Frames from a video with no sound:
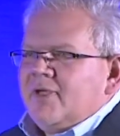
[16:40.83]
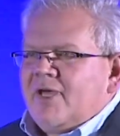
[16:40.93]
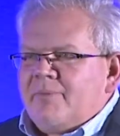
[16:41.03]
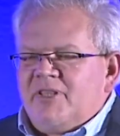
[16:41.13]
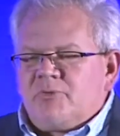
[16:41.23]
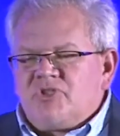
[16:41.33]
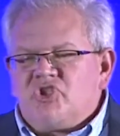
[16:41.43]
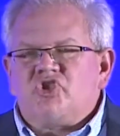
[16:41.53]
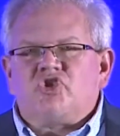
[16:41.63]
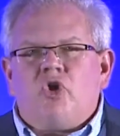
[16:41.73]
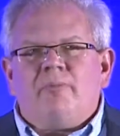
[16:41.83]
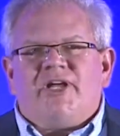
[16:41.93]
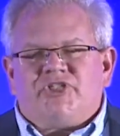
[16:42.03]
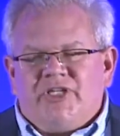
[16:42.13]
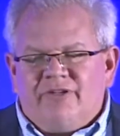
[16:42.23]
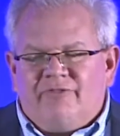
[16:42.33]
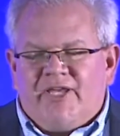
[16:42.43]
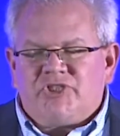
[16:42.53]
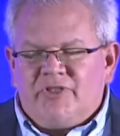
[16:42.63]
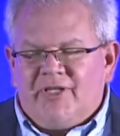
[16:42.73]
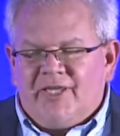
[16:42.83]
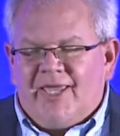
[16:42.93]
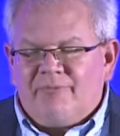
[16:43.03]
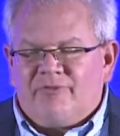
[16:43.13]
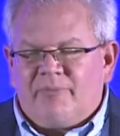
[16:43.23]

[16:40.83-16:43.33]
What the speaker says: I mean, there was so much innovation that came from